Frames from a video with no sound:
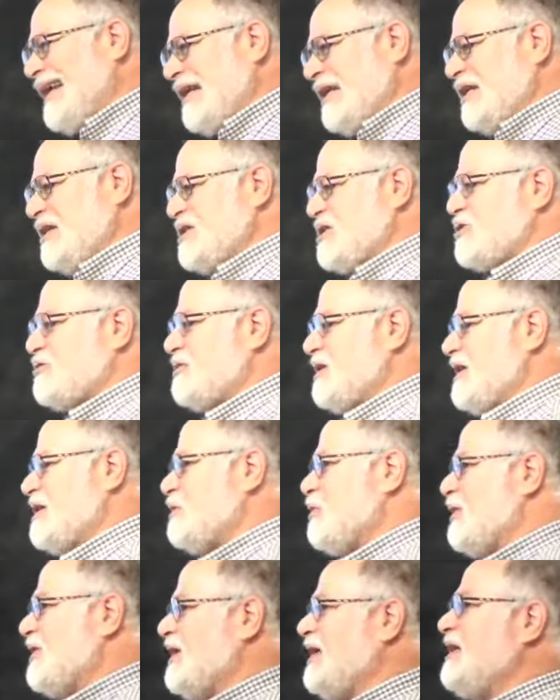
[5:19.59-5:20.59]
industries
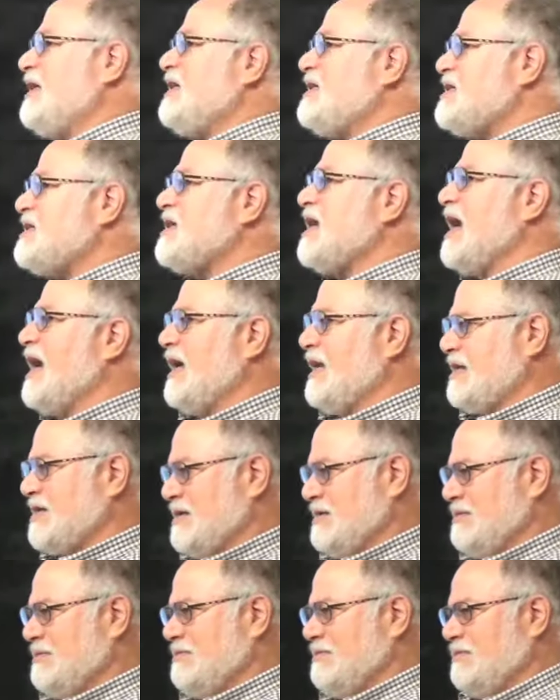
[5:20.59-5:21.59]
within the
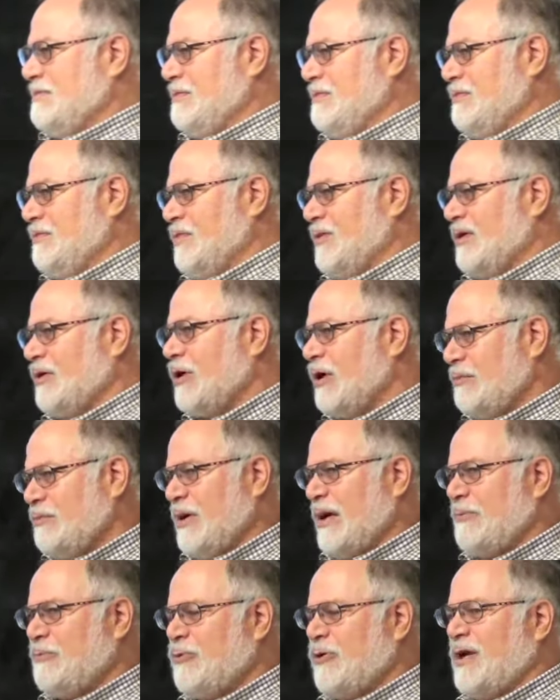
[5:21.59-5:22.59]
state could
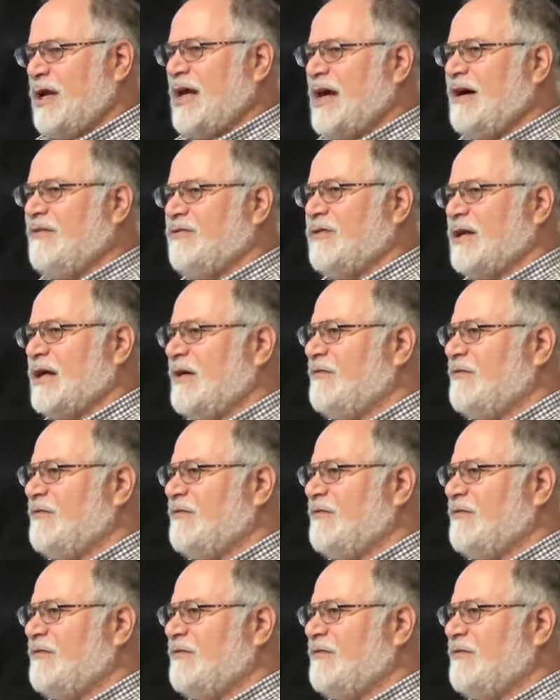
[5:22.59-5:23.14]
be pretty heavily